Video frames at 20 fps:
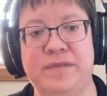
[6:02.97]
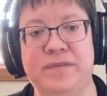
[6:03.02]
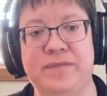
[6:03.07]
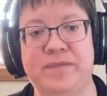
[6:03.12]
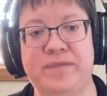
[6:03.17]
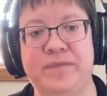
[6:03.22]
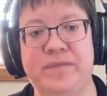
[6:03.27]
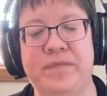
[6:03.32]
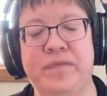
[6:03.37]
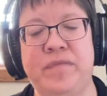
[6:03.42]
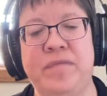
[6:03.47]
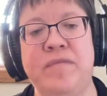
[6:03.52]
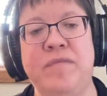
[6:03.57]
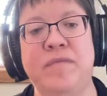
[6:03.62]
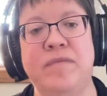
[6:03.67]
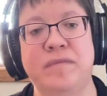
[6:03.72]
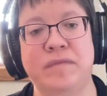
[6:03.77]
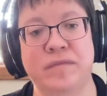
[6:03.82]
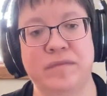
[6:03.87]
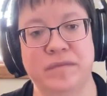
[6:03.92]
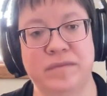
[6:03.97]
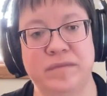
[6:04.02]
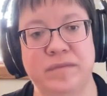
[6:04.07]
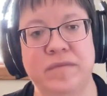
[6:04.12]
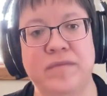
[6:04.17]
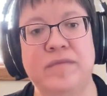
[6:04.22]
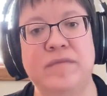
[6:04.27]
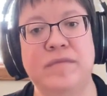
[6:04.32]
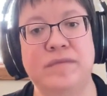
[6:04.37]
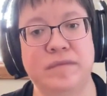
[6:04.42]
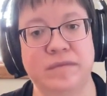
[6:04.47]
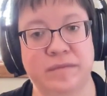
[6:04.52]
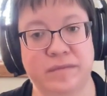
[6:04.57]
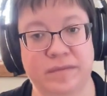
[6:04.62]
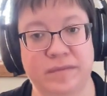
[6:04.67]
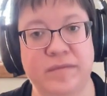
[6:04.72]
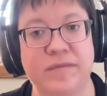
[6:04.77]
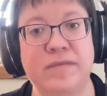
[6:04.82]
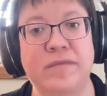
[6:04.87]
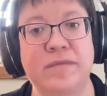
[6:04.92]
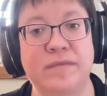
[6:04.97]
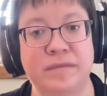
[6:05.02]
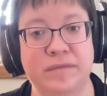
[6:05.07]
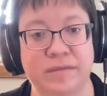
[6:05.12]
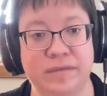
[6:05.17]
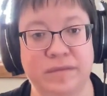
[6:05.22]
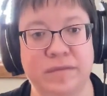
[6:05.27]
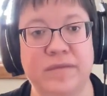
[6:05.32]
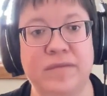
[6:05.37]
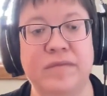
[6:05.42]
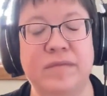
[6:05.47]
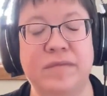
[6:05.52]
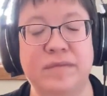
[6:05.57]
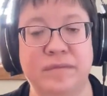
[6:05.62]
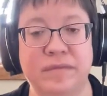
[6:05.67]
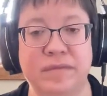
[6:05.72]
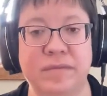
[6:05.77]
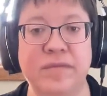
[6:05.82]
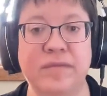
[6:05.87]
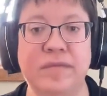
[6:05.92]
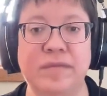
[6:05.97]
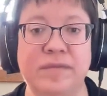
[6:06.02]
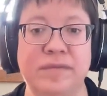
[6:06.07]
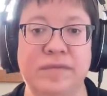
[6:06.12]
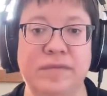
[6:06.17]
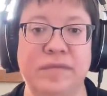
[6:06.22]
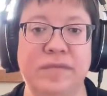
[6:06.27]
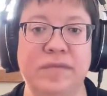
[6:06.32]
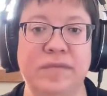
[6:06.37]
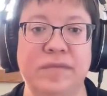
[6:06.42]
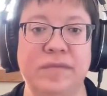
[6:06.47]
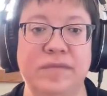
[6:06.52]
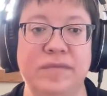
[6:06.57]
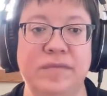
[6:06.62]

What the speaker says: This person isn't speaking.